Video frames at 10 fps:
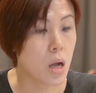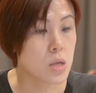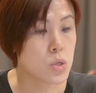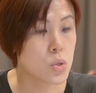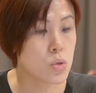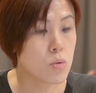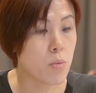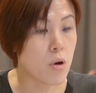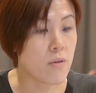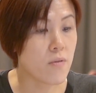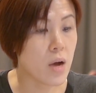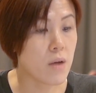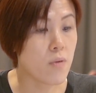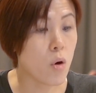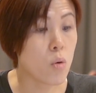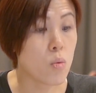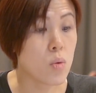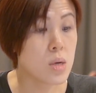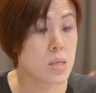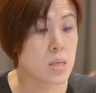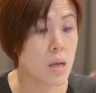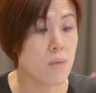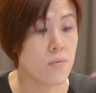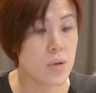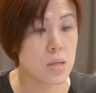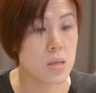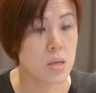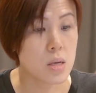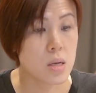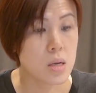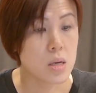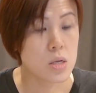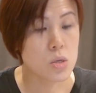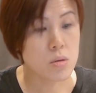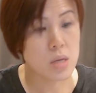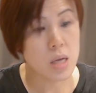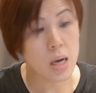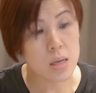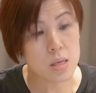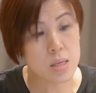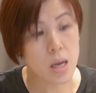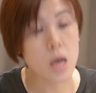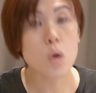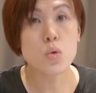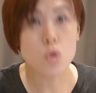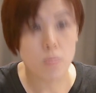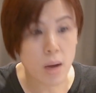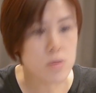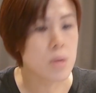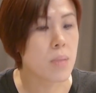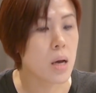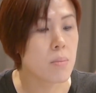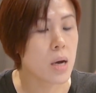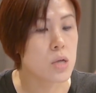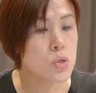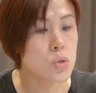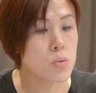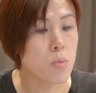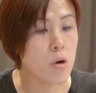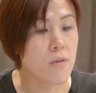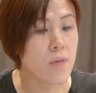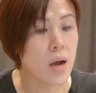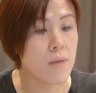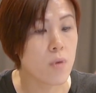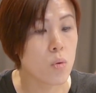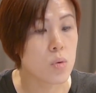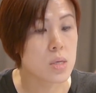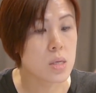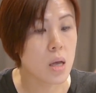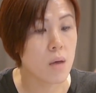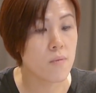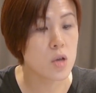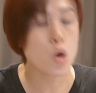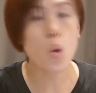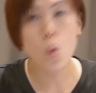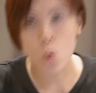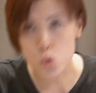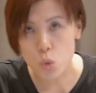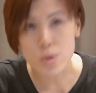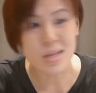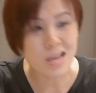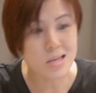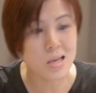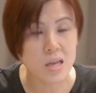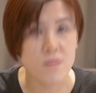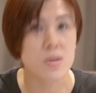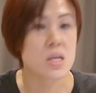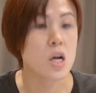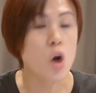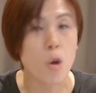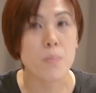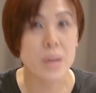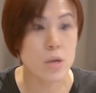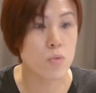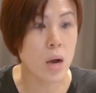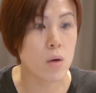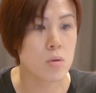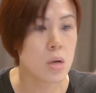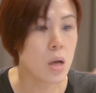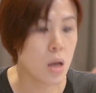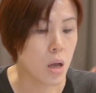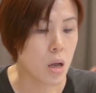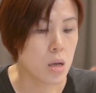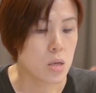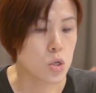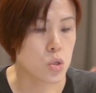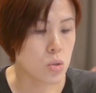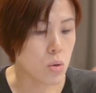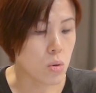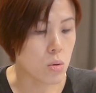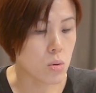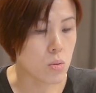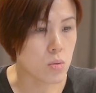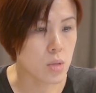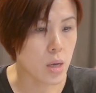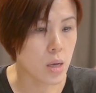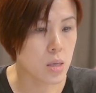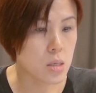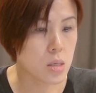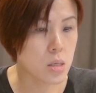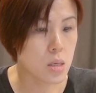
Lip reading: 2.5 over 7. So the other side also multiply by 2.5 over 7. Also, it doesn't give us a complete round. So next,